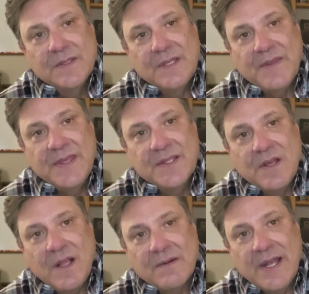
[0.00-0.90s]
southeast
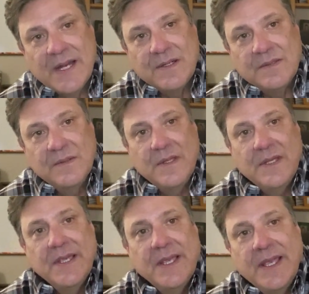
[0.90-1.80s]
Colorado,
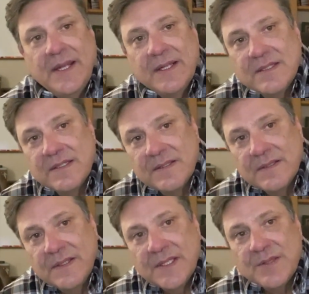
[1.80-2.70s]
and it's
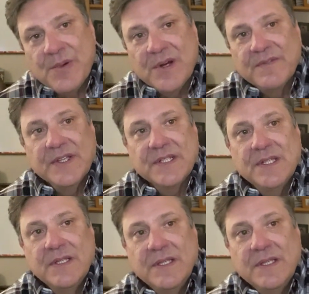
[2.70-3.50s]
it's perfect.